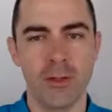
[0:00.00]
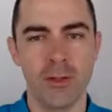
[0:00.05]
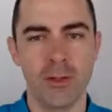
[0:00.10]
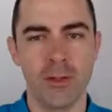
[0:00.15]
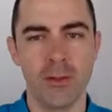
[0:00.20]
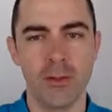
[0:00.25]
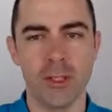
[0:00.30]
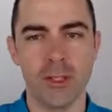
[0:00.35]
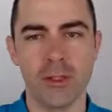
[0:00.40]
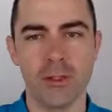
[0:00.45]

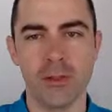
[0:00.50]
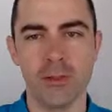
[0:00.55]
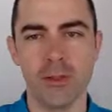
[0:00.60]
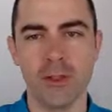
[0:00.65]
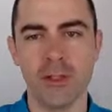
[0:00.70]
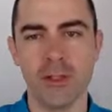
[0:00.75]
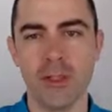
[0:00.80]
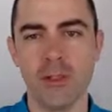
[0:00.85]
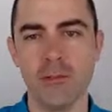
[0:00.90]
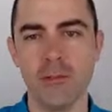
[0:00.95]
Okay, so
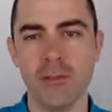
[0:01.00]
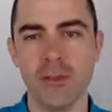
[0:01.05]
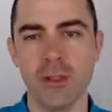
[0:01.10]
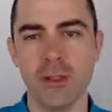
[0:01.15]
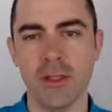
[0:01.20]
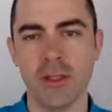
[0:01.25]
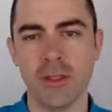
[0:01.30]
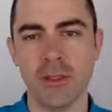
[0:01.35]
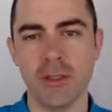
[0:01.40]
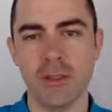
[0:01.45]
at
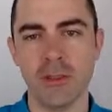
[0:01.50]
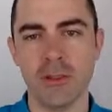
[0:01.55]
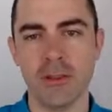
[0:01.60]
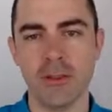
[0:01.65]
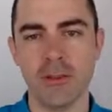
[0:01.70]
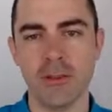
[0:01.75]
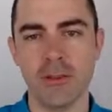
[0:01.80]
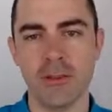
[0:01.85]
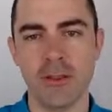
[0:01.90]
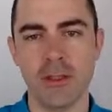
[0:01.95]

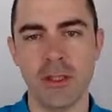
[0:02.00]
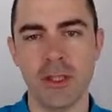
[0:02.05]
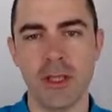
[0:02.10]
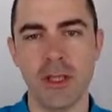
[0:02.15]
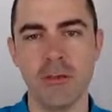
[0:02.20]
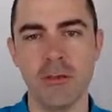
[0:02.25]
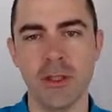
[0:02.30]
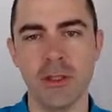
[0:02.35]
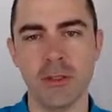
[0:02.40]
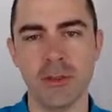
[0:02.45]
time k
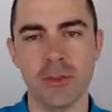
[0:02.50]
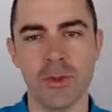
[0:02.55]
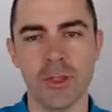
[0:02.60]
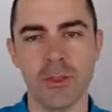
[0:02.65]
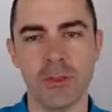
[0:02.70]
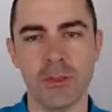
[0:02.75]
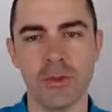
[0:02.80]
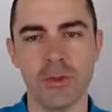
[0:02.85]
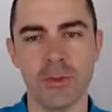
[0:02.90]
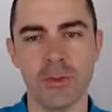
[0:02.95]
minus
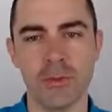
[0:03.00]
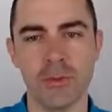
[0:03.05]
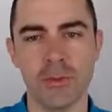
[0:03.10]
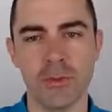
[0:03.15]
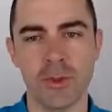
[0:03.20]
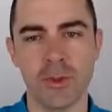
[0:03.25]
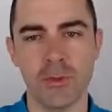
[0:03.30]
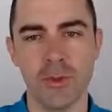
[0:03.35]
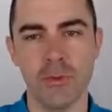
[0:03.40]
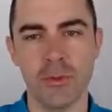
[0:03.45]
one, so
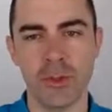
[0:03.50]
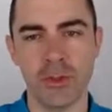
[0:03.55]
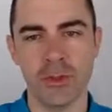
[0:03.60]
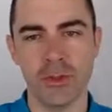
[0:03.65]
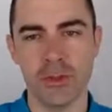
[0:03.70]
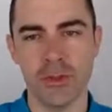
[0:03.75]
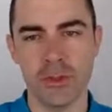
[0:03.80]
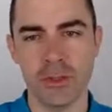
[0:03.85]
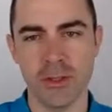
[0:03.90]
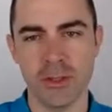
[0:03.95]
when we
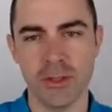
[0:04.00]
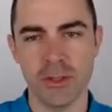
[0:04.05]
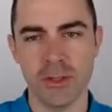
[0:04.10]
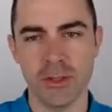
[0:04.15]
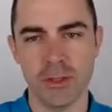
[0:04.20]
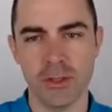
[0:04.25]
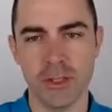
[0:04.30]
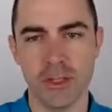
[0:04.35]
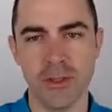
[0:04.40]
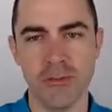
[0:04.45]
process the
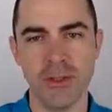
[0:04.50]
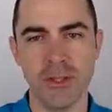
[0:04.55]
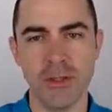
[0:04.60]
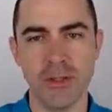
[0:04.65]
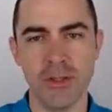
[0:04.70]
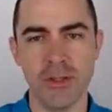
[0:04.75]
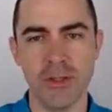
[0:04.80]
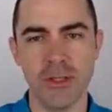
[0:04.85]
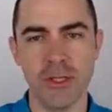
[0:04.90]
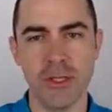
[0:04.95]

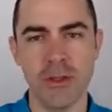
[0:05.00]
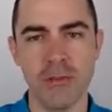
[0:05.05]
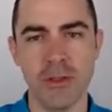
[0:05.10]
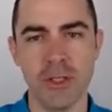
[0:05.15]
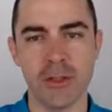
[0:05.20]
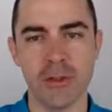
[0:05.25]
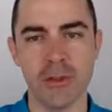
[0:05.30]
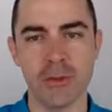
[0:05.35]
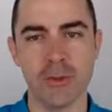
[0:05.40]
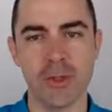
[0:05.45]
event k
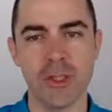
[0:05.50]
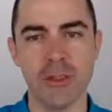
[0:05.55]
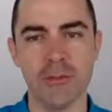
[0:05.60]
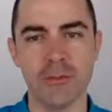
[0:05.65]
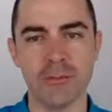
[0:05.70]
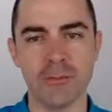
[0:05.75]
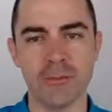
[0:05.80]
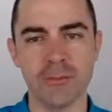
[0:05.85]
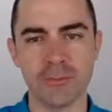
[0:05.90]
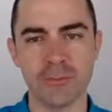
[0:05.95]
minus
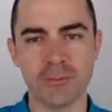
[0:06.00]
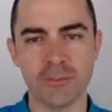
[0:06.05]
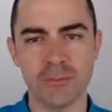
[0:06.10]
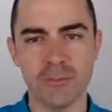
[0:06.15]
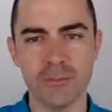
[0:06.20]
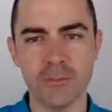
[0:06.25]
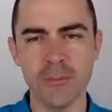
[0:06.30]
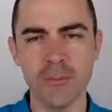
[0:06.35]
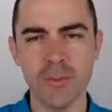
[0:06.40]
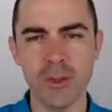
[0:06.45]
one,
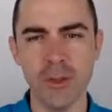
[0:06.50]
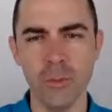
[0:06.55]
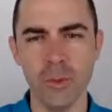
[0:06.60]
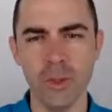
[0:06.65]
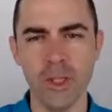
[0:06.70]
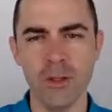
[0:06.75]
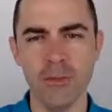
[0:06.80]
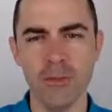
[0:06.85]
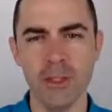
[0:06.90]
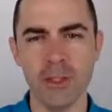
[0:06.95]
we
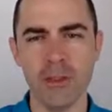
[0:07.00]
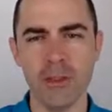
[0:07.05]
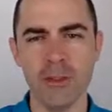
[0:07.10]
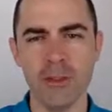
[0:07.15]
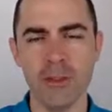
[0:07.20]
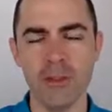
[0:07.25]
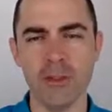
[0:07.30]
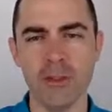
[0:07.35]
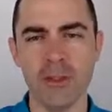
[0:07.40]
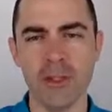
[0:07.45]
have an
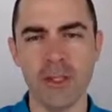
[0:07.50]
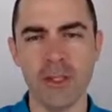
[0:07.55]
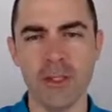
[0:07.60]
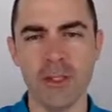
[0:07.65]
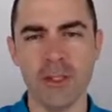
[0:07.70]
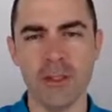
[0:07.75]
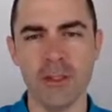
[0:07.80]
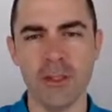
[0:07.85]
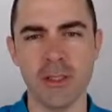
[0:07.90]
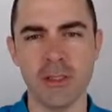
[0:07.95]
internal
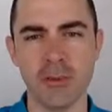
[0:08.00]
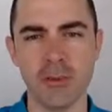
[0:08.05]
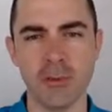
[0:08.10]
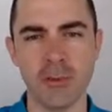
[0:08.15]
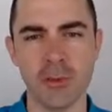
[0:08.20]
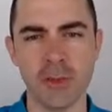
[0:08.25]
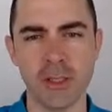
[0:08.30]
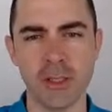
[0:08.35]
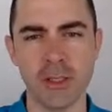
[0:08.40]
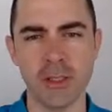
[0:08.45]
state that is
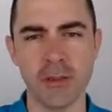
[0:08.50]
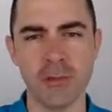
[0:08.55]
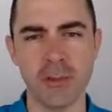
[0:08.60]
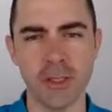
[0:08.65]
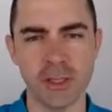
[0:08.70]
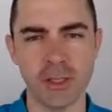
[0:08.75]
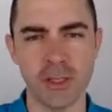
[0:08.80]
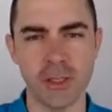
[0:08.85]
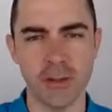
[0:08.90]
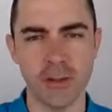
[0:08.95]
represented by
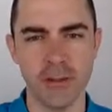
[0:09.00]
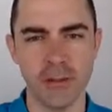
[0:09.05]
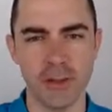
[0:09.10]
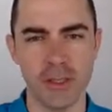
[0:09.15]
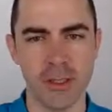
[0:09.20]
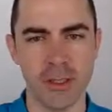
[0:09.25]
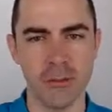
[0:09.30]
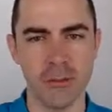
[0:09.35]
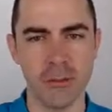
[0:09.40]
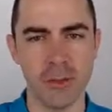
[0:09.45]
kind of
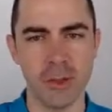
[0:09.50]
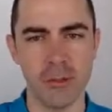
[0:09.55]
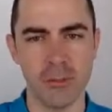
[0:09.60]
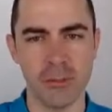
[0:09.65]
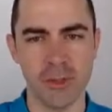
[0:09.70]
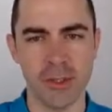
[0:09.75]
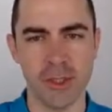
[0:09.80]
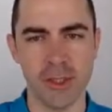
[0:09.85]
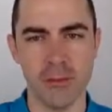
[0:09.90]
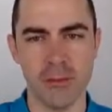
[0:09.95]
like a blob
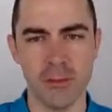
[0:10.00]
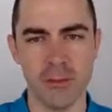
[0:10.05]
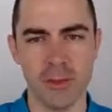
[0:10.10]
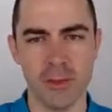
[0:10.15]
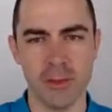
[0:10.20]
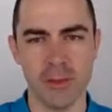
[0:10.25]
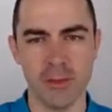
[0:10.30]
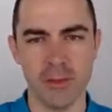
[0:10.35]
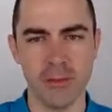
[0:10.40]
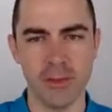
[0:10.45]
shape.
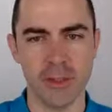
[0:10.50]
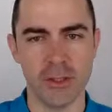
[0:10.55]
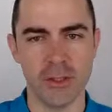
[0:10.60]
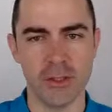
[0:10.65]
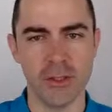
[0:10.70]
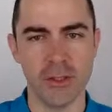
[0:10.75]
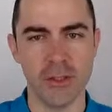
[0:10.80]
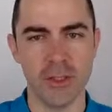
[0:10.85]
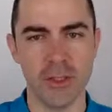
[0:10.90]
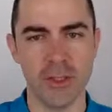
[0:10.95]
You can
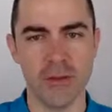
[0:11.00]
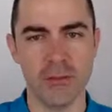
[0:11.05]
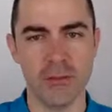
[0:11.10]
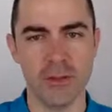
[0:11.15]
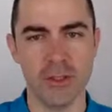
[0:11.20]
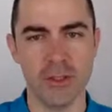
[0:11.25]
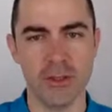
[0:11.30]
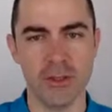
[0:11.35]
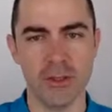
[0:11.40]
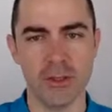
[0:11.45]
see kind of
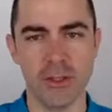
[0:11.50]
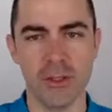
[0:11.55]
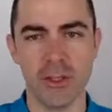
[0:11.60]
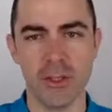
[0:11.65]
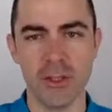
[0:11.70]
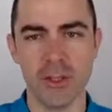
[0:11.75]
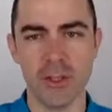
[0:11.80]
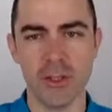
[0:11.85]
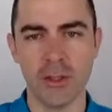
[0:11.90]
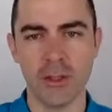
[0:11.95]
this
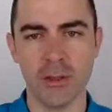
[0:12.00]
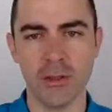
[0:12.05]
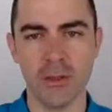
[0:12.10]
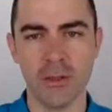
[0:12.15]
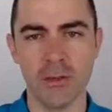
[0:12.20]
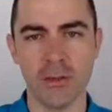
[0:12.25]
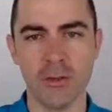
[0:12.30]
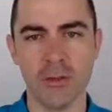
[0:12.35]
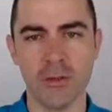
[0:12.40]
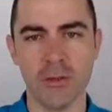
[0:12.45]

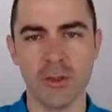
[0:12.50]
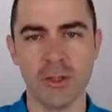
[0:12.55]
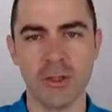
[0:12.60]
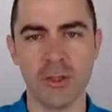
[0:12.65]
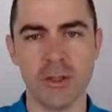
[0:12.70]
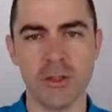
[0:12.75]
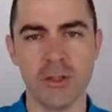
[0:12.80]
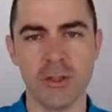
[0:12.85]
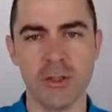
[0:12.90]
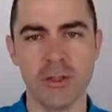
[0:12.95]
contours,
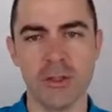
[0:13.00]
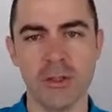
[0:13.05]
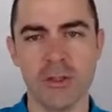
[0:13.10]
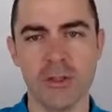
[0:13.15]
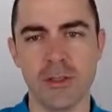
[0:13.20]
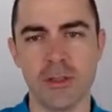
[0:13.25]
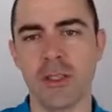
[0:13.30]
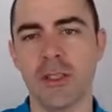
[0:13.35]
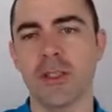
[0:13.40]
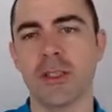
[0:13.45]

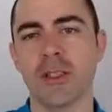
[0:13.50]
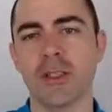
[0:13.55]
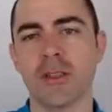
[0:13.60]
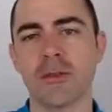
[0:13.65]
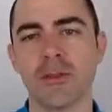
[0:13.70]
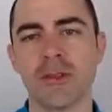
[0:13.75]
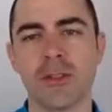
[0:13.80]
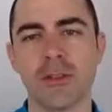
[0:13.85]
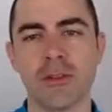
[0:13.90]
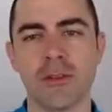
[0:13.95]
it's like a
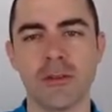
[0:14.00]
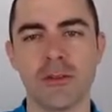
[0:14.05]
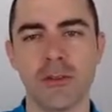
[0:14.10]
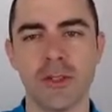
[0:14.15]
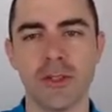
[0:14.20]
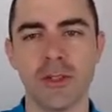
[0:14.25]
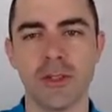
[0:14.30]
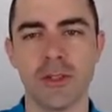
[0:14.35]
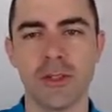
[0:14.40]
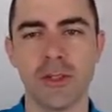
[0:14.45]
Gaussian,
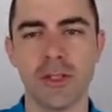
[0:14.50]
right?